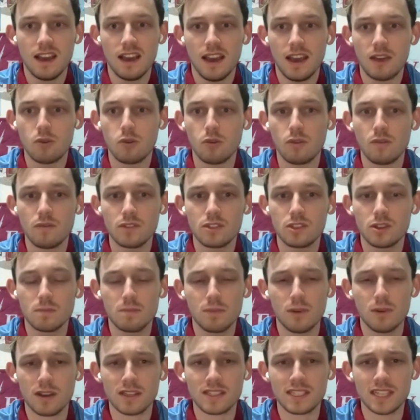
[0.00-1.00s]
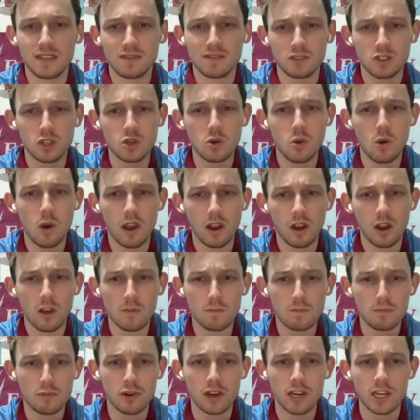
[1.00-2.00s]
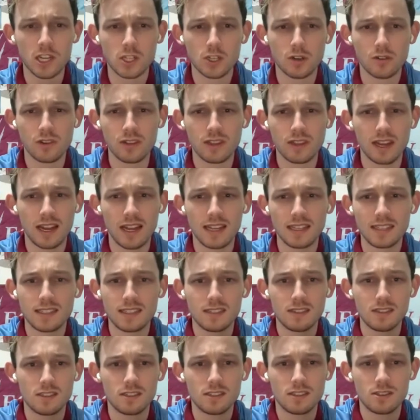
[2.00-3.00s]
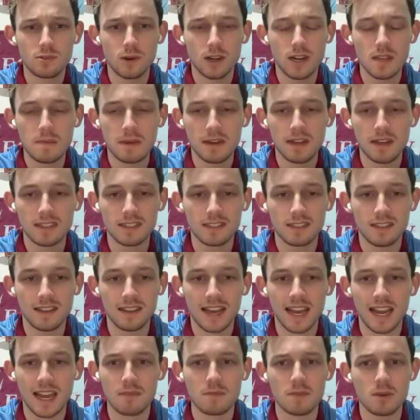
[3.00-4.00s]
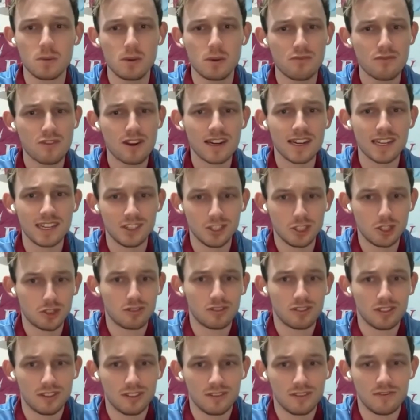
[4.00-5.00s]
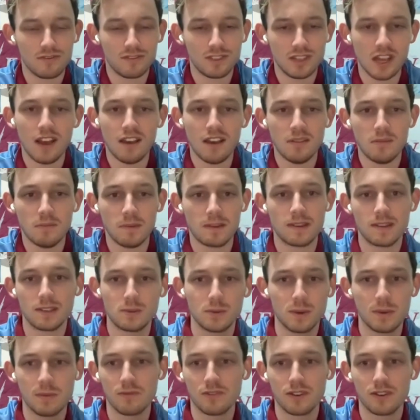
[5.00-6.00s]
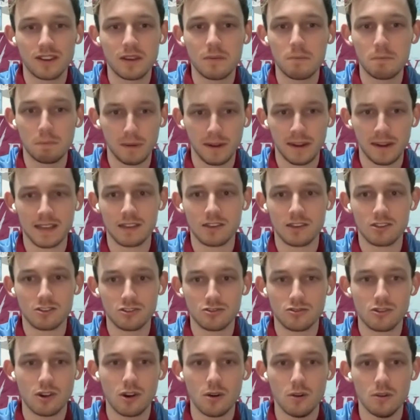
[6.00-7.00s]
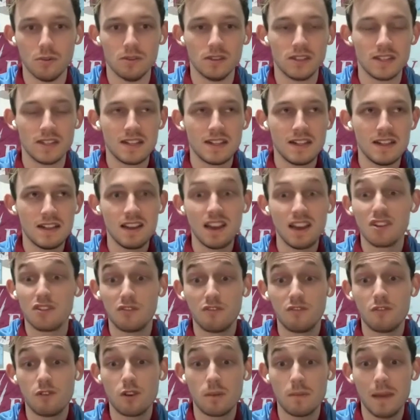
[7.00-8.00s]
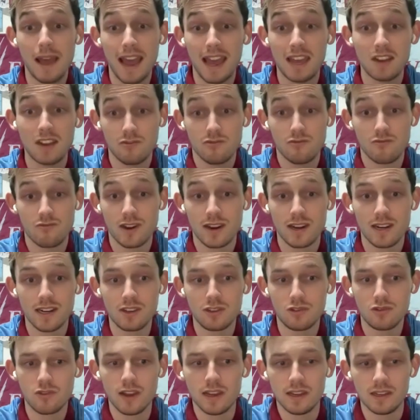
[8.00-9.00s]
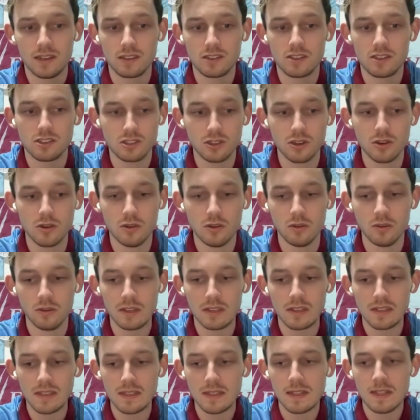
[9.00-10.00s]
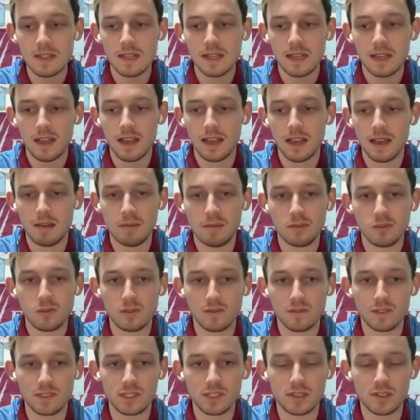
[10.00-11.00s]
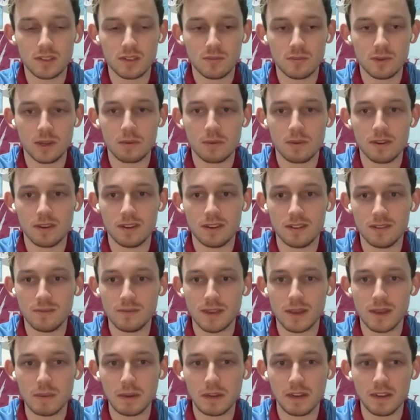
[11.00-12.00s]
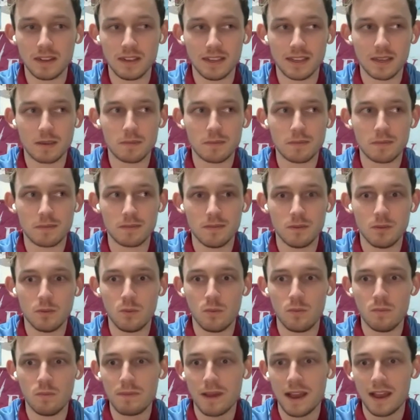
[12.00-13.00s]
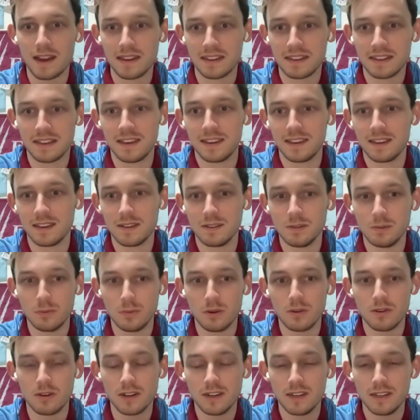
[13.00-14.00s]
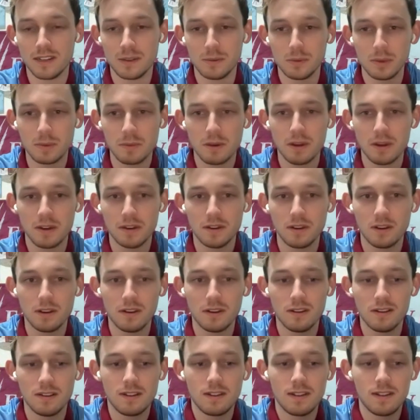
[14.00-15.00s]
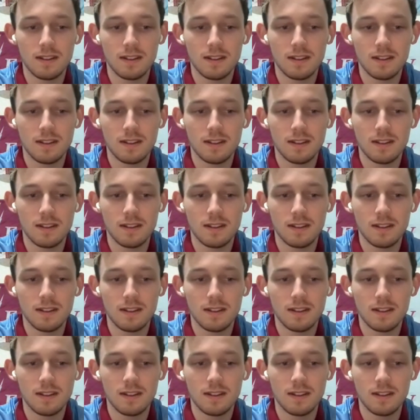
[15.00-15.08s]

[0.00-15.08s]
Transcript: And all of a sudden put ourselves under quite a lot of pressure in the last 20 minutes of the game that we really shouldn't have done because we were in complete control and Fulham hadn't really threatened us at all. And all of a sudden we were maybe like panicking and worried that we might not